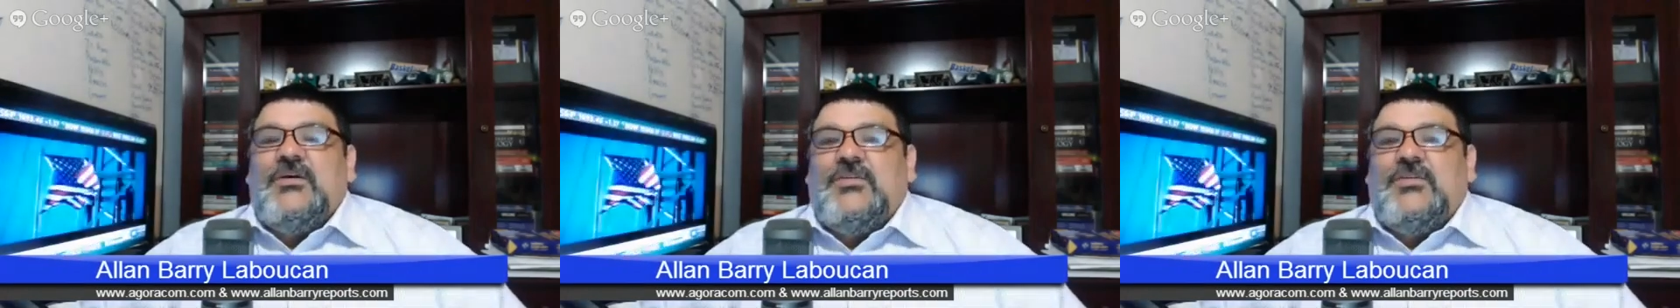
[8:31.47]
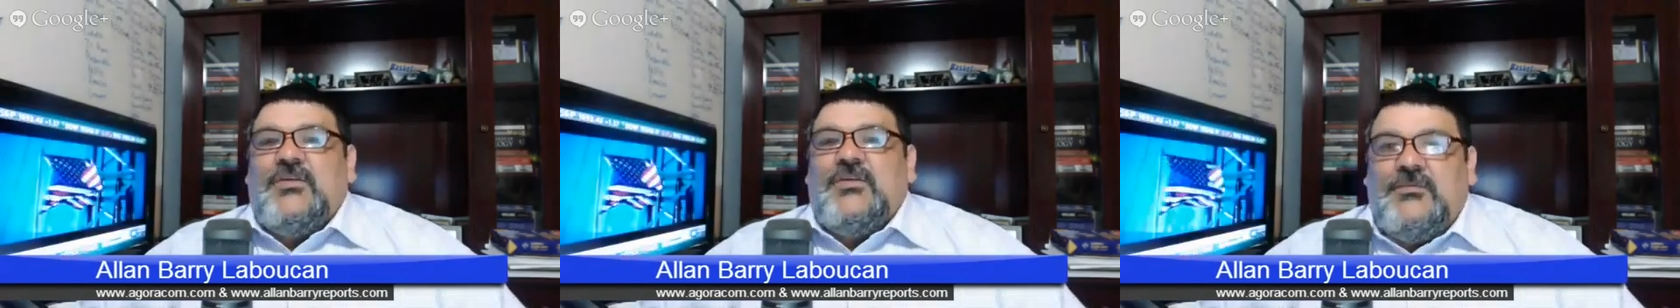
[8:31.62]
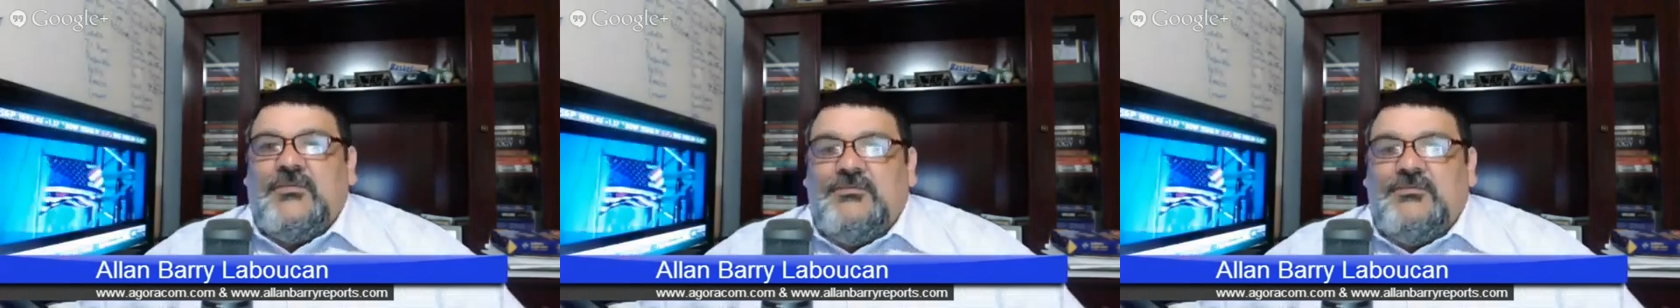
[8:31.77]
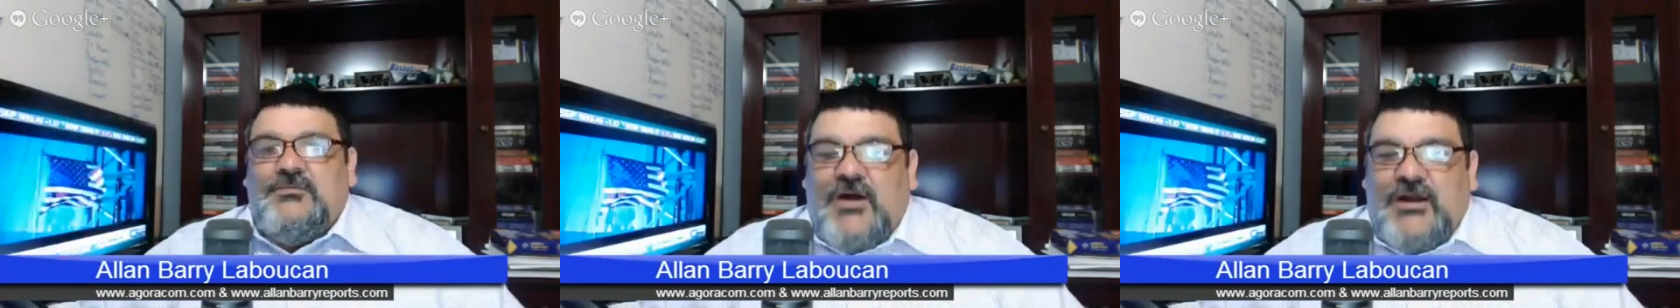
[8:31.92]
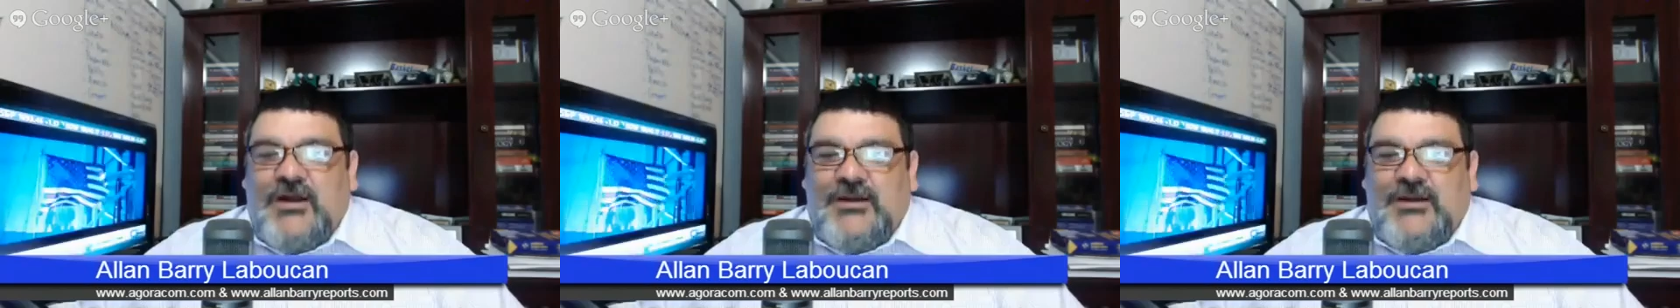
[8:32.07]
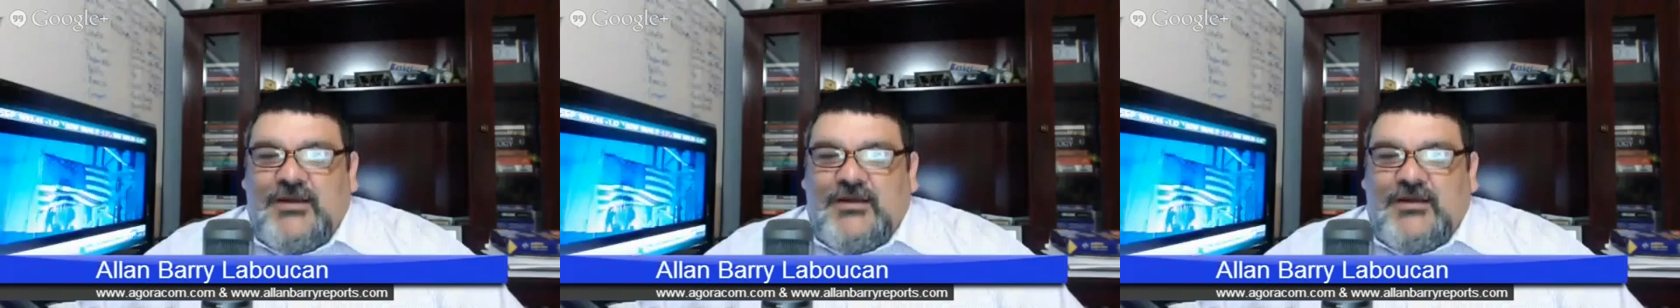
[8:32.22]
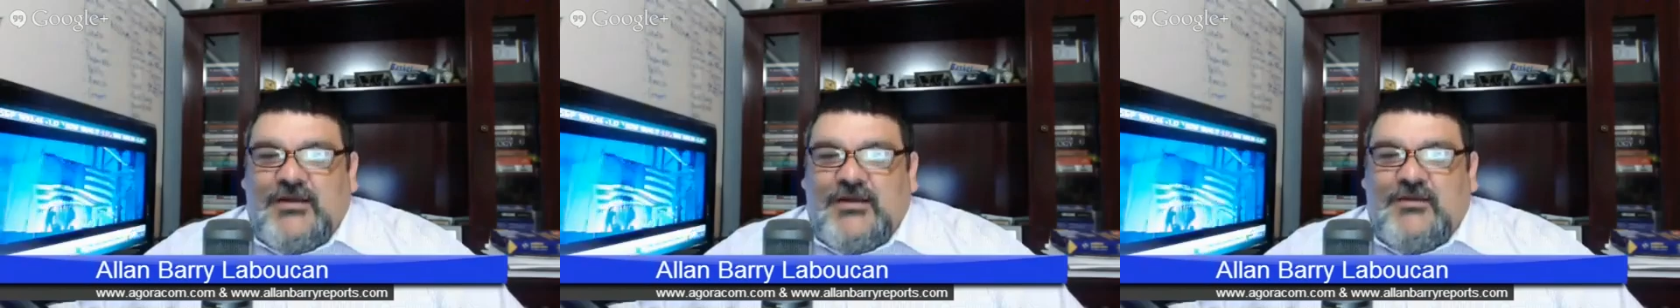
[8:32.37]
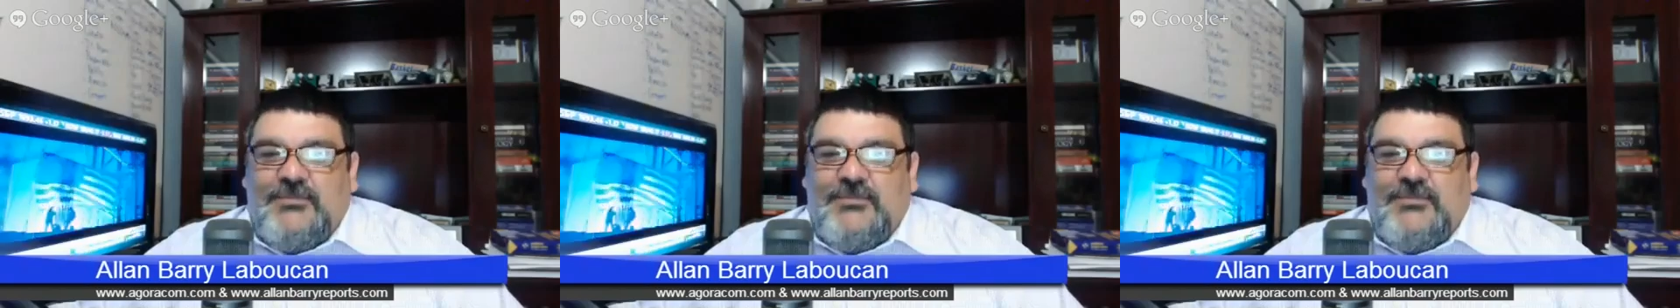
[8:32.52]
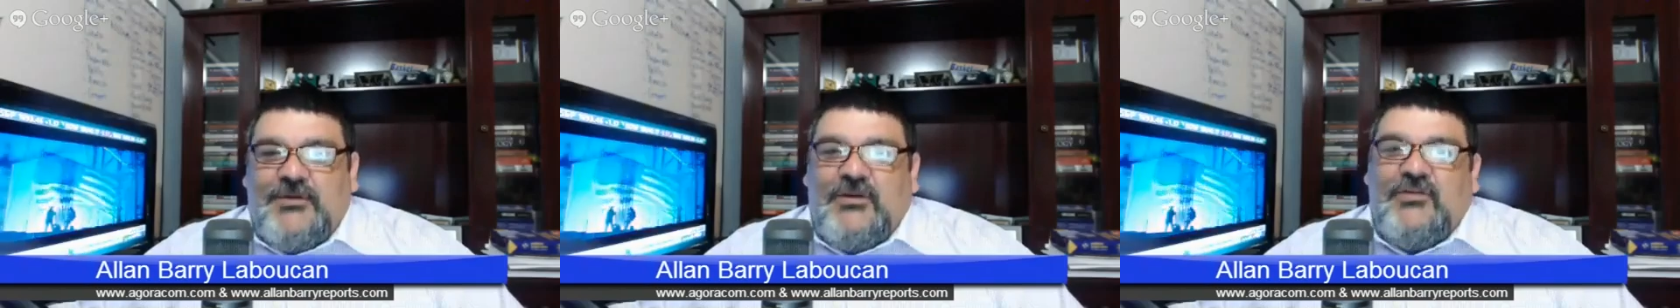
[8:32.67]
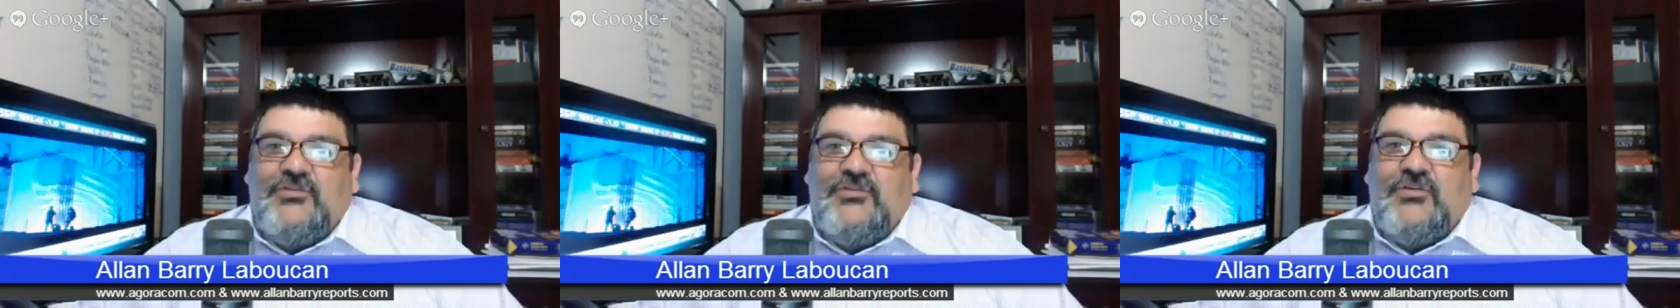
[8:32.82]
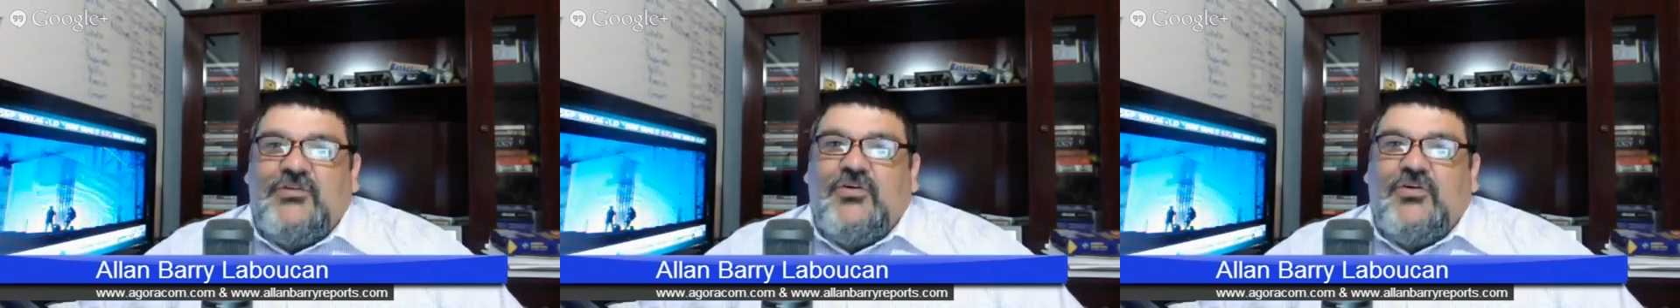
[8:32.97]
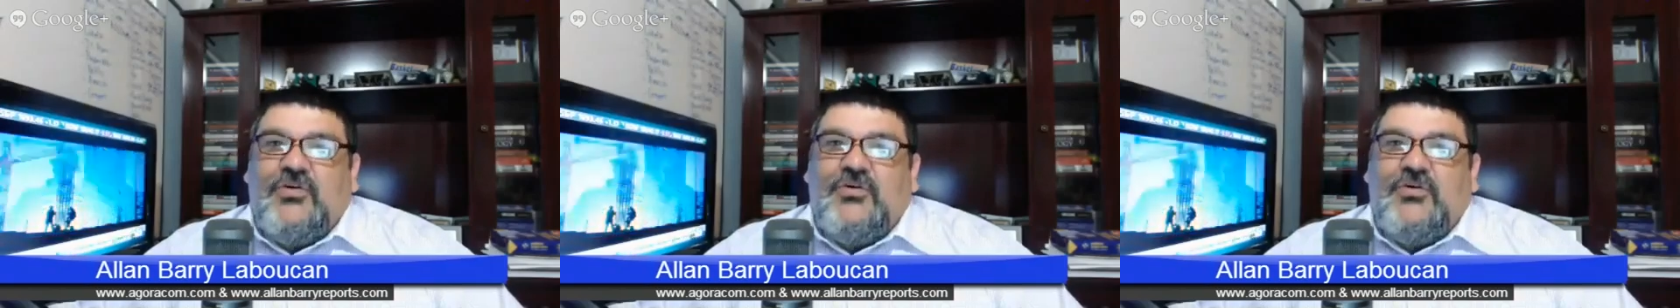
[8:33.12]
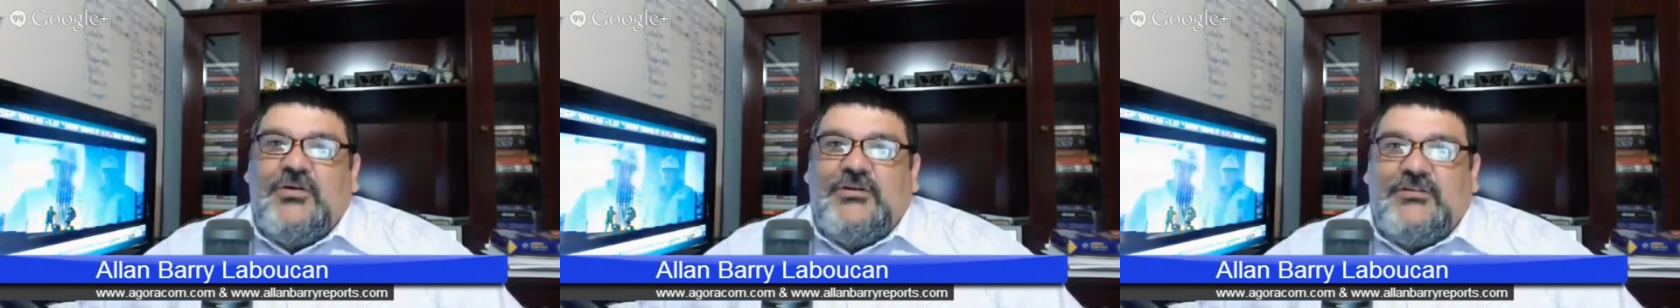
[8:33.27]
The mining companies are
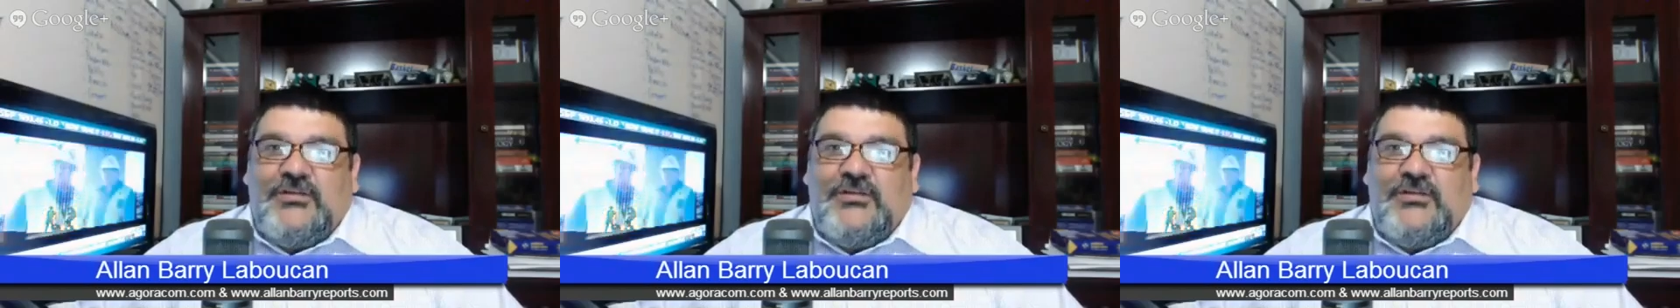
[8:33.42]
going